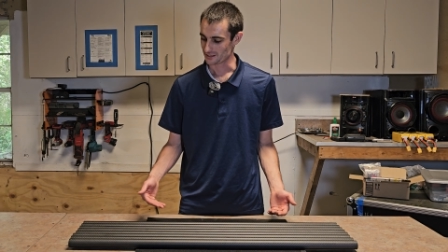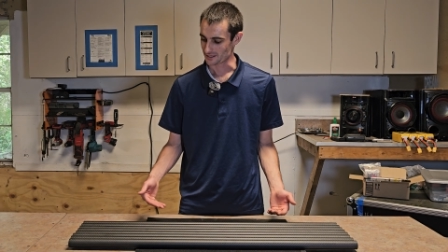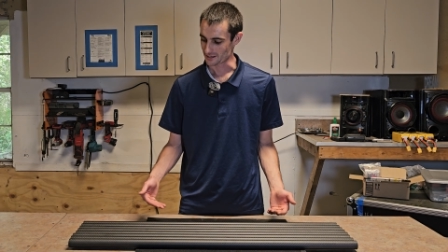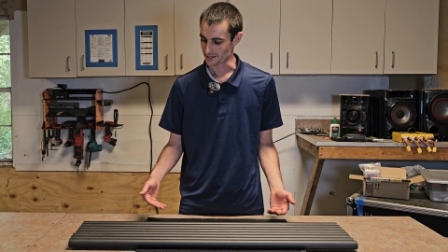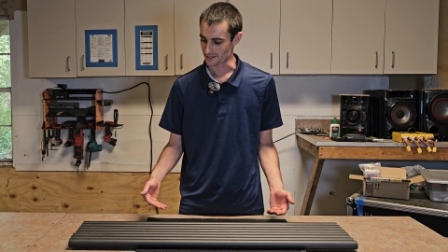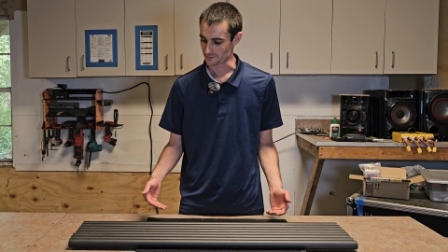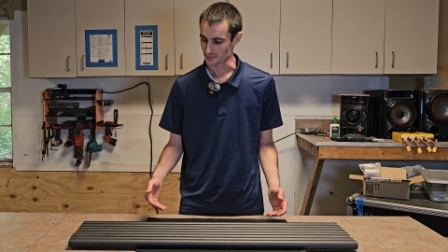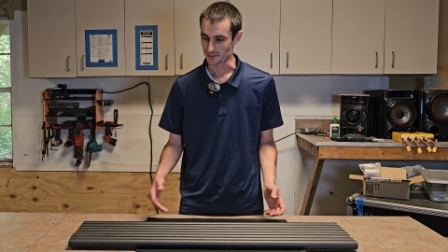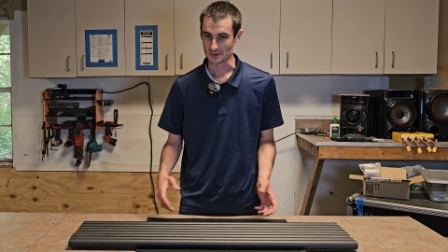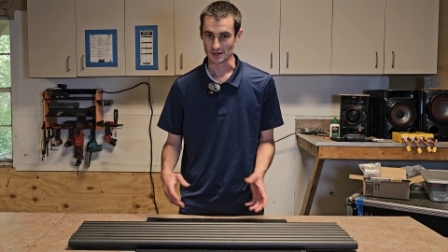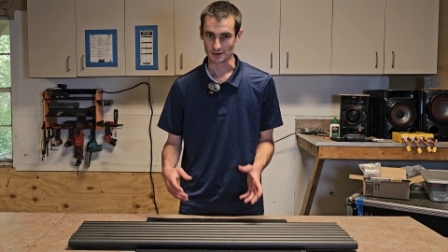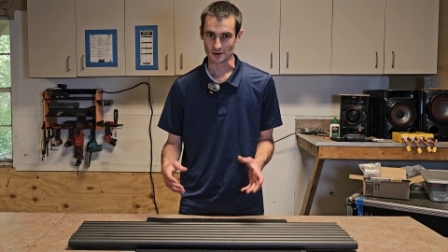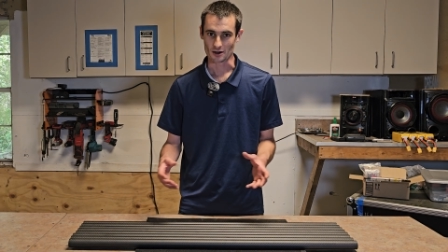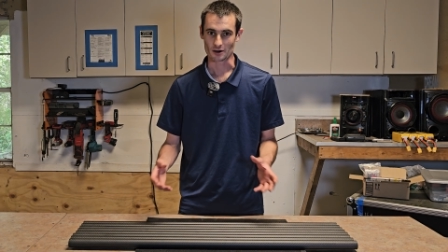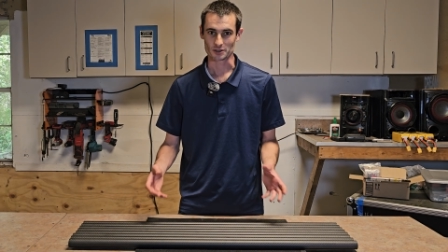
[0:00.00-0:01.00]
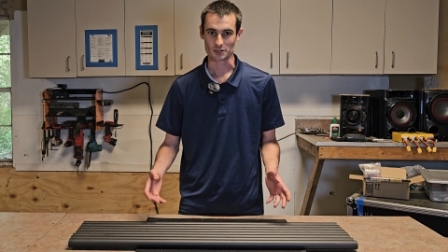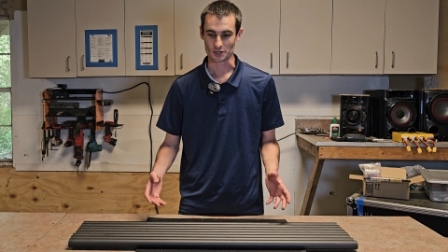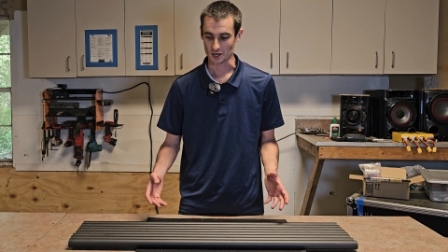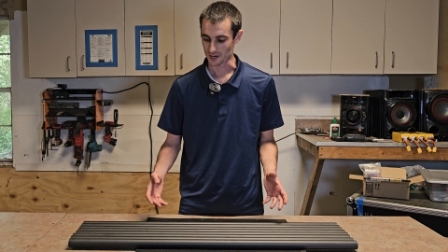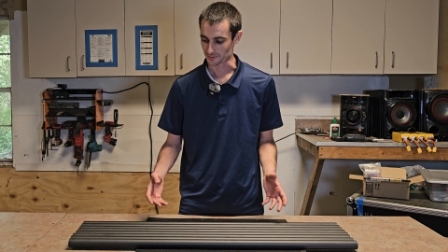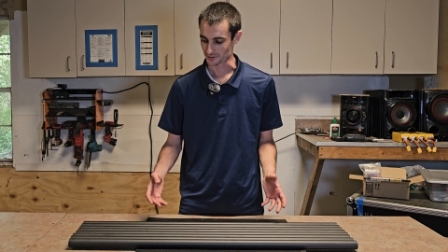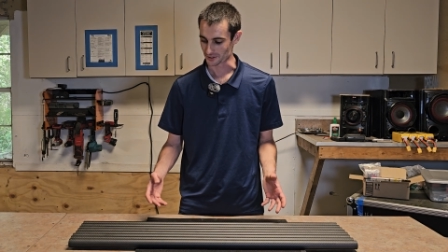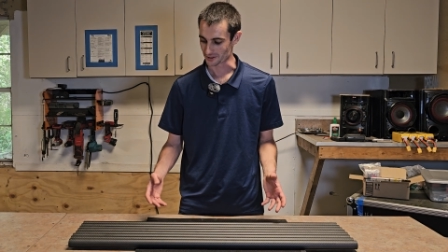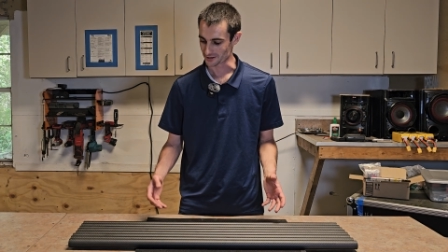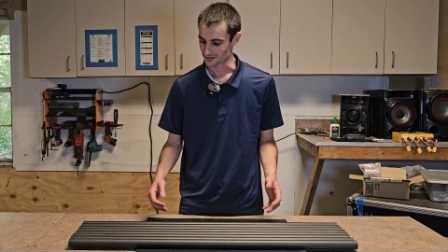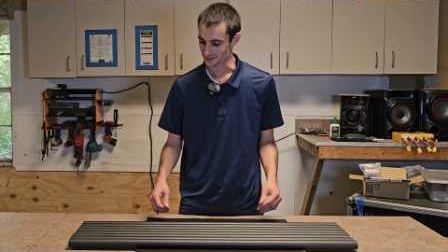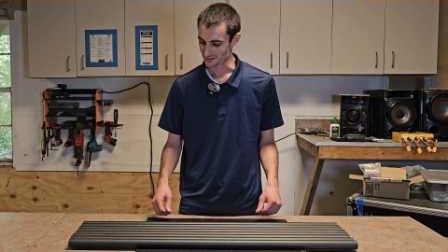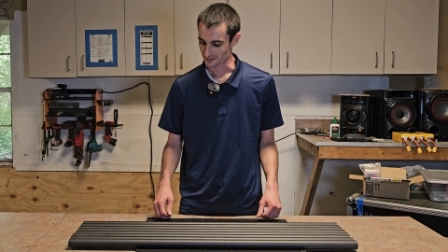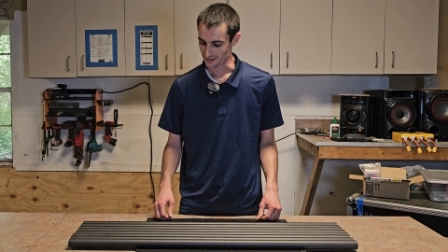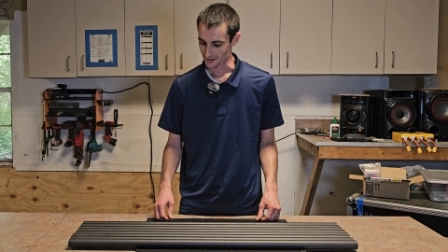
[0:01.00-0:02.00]
um, and made an octocopter,
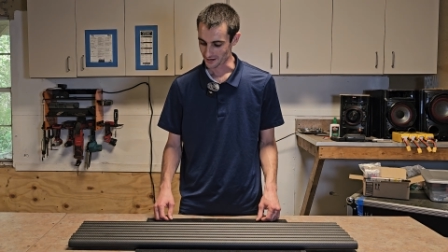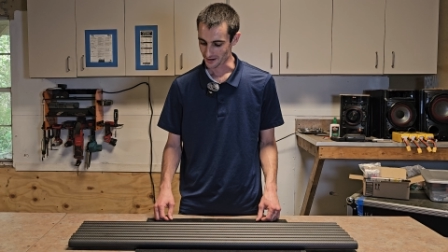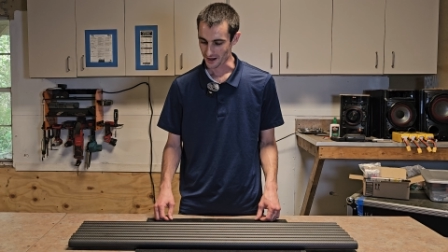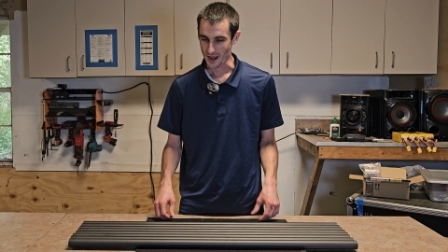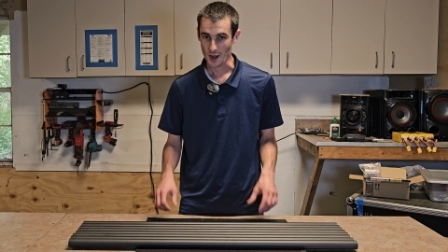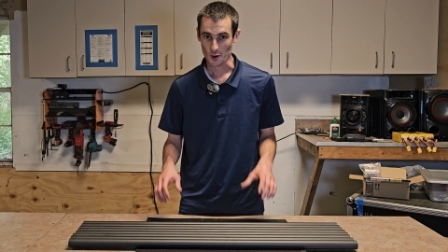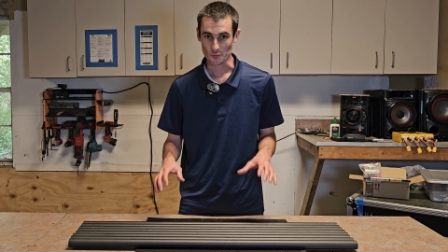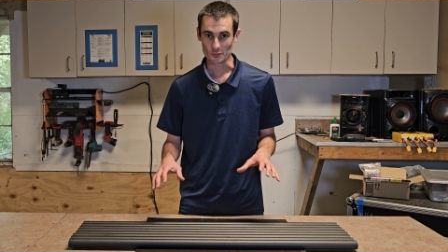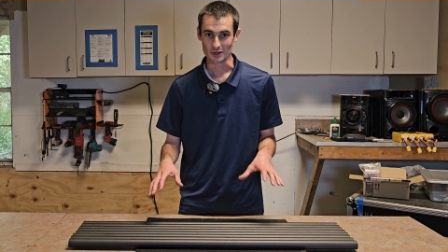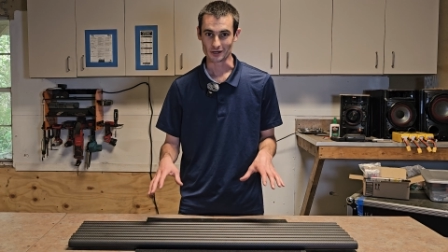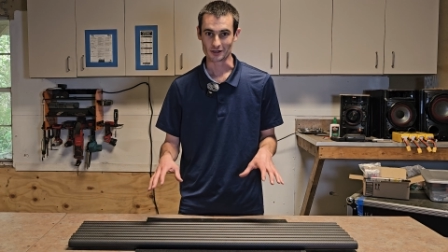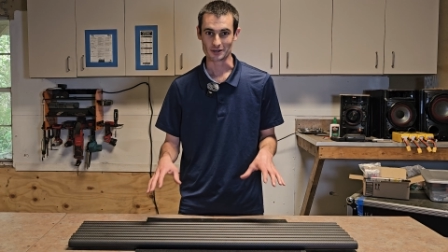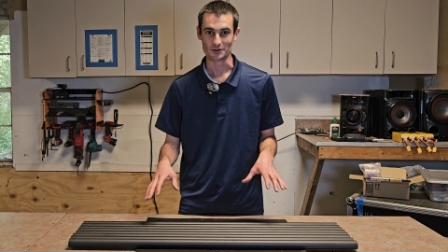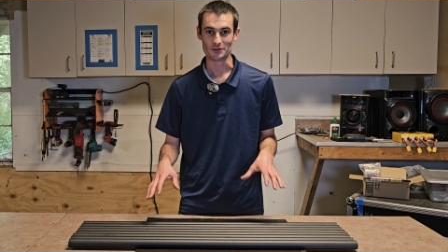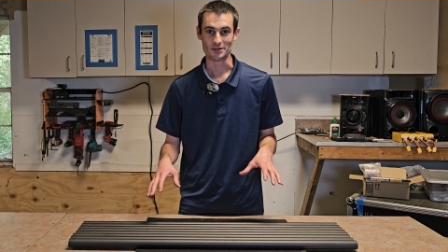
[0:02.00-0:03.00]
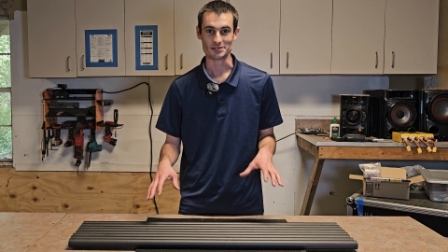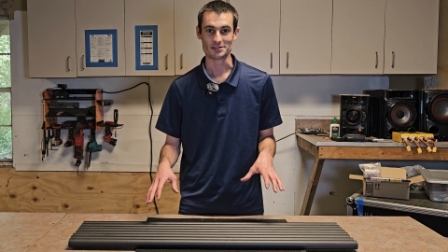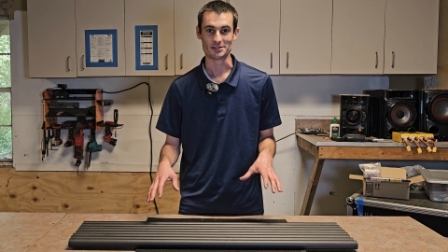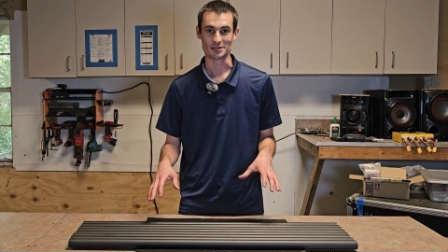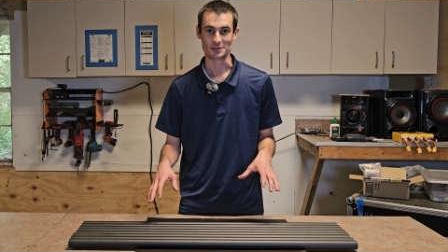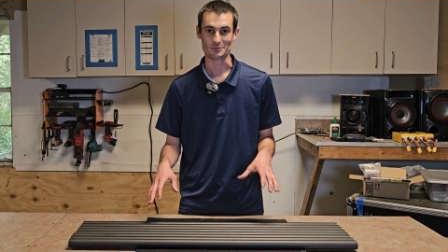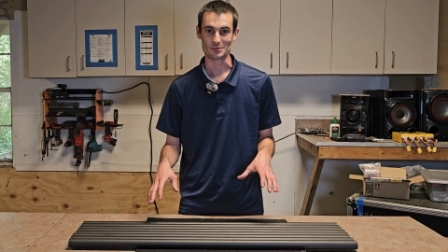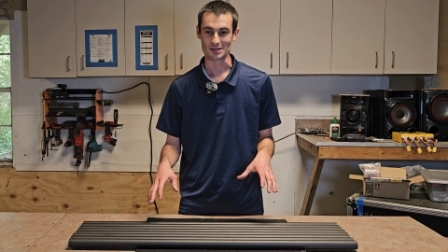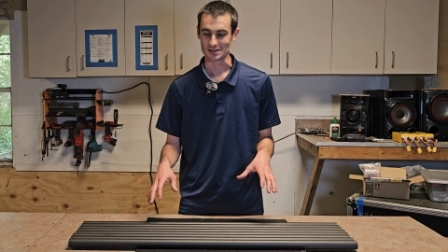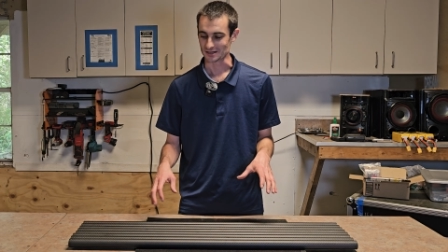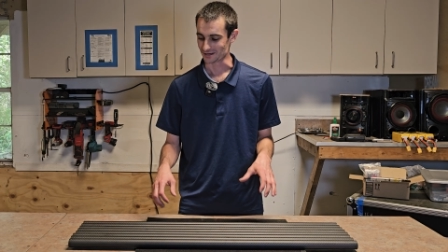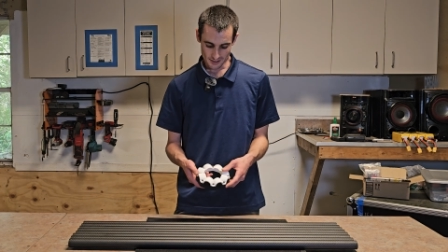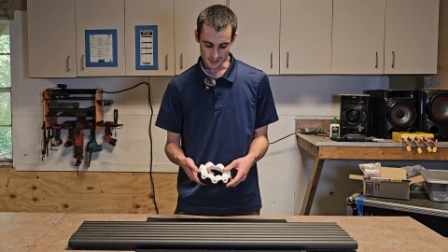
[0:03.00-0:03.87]
how big could this thing be?